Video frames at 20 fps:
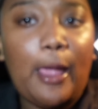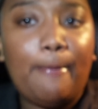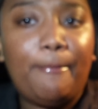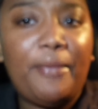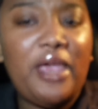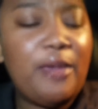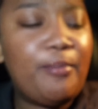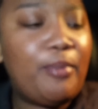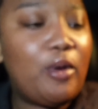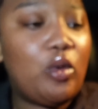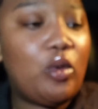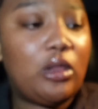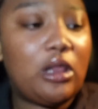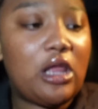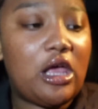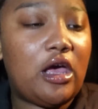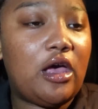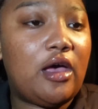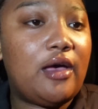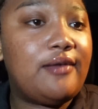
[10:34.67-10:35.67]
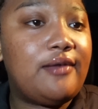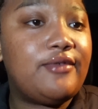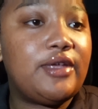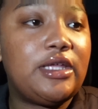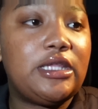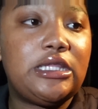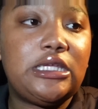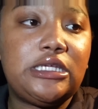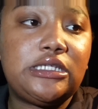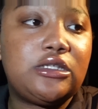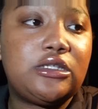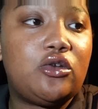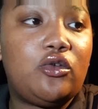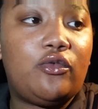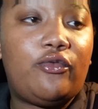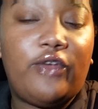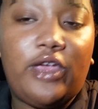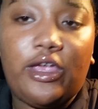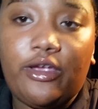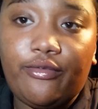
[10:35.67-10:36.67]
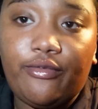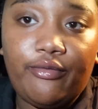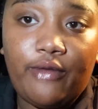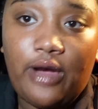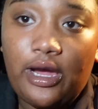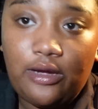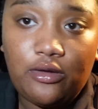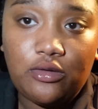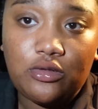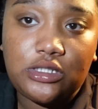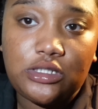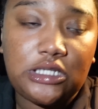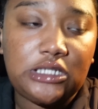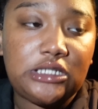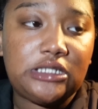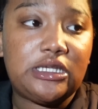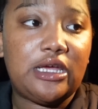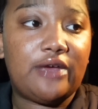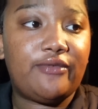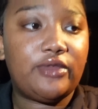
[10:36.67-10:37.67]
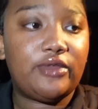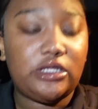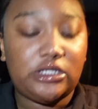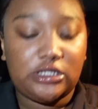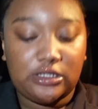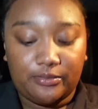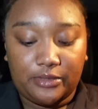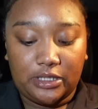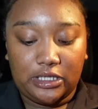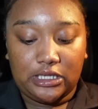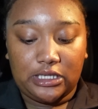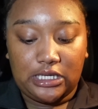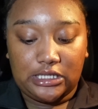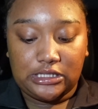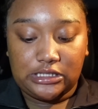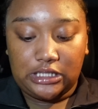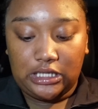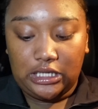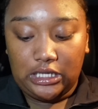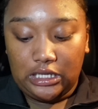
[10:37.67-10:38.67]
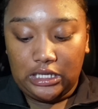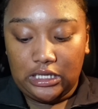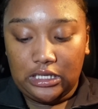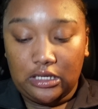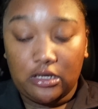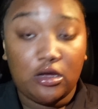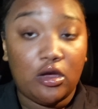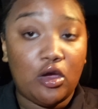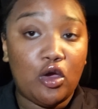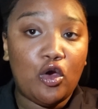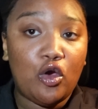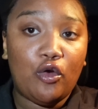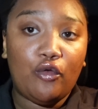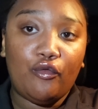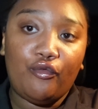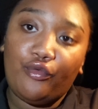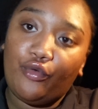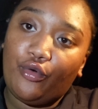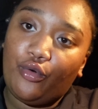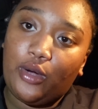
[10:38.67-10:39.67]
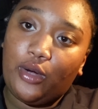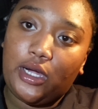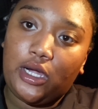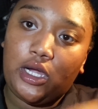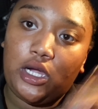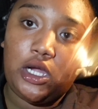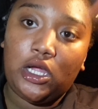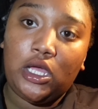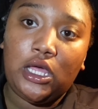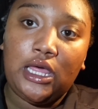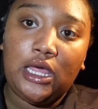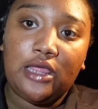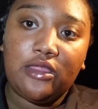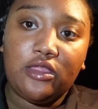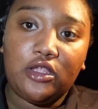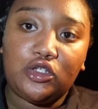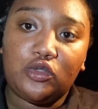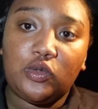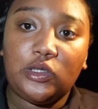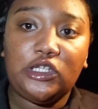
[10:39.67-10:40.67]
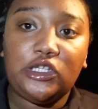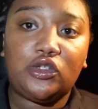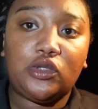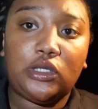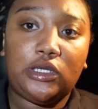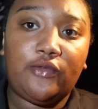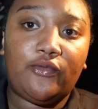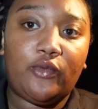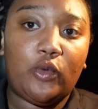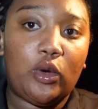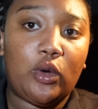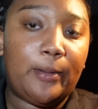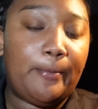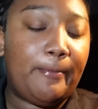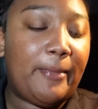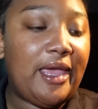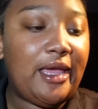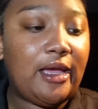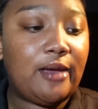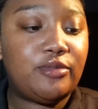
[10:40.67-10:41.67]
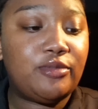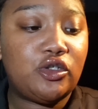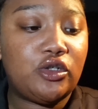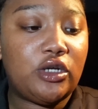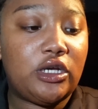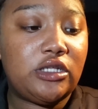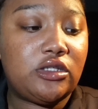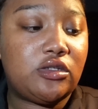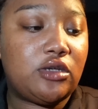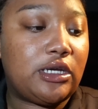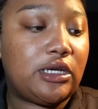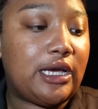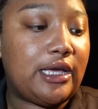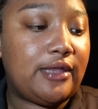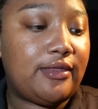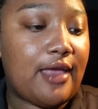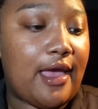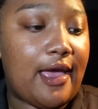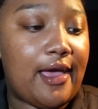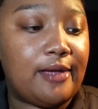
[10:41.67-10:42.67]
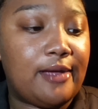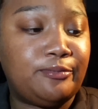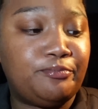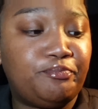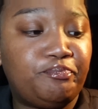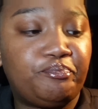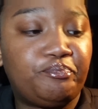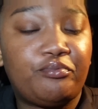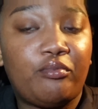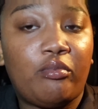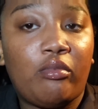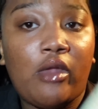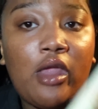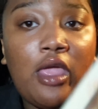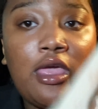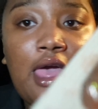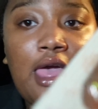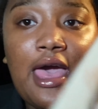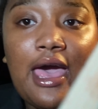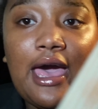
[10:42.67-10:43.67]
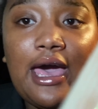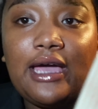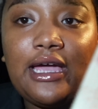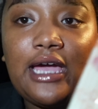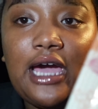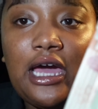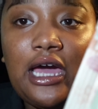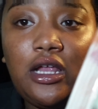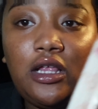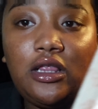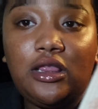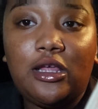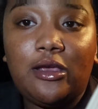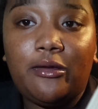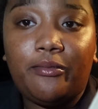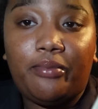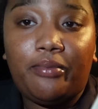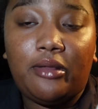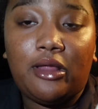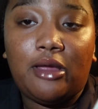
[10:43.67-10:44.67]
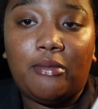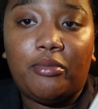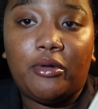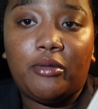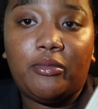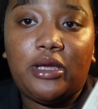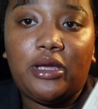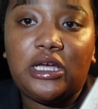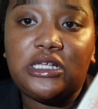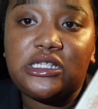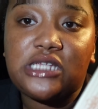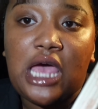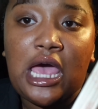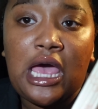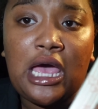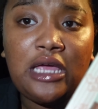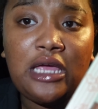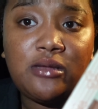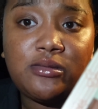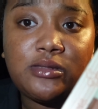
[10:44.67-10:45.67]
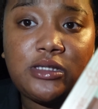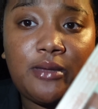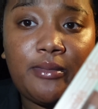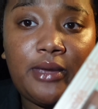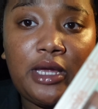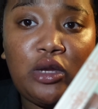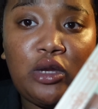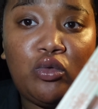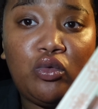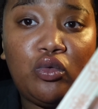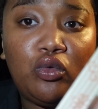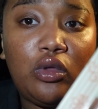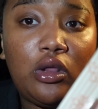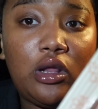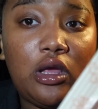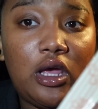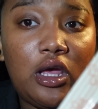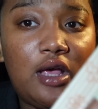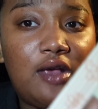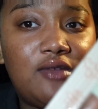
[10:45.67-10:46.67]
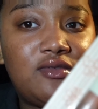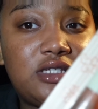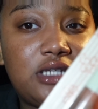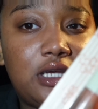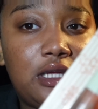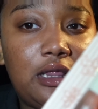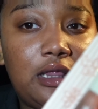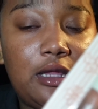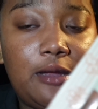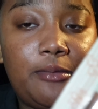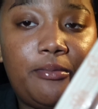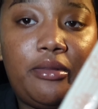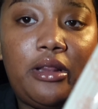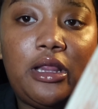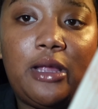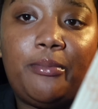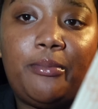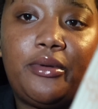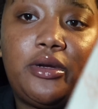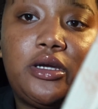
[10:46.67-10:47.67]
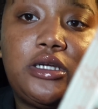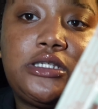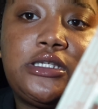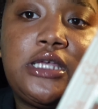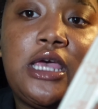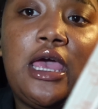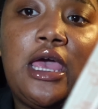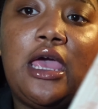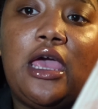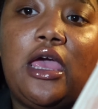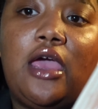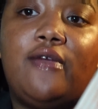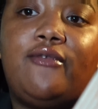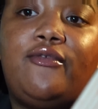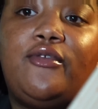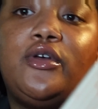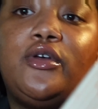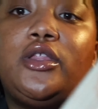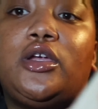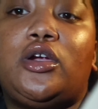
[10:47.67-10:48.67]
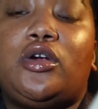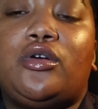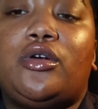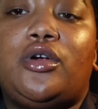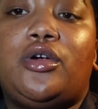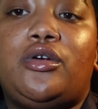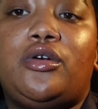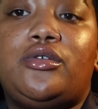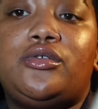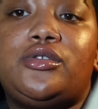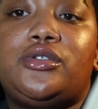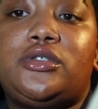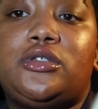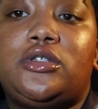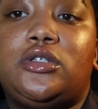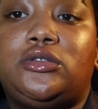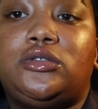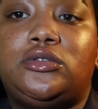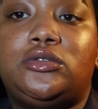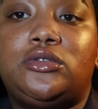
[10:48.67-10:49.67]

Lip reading: people love these little fake freckles. That's definitely something that's in for the 2024 makeup trend, so I got that. I got a lip plumper because I am somebody who loves lip plumpers, and for the girls,